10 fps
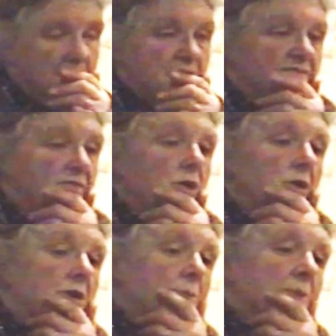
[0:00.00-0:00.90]
that have
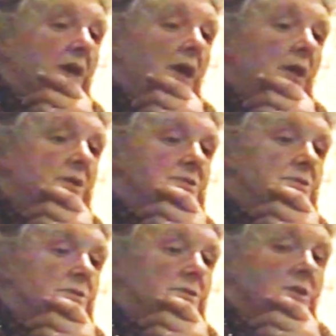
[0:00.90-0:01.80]
fallen apart
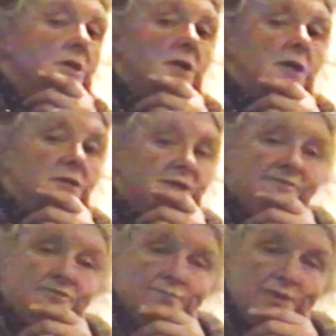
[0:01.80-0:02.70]
in
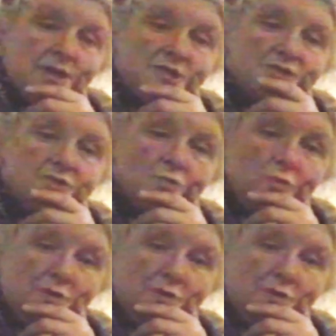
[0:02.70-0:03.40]
different parts of the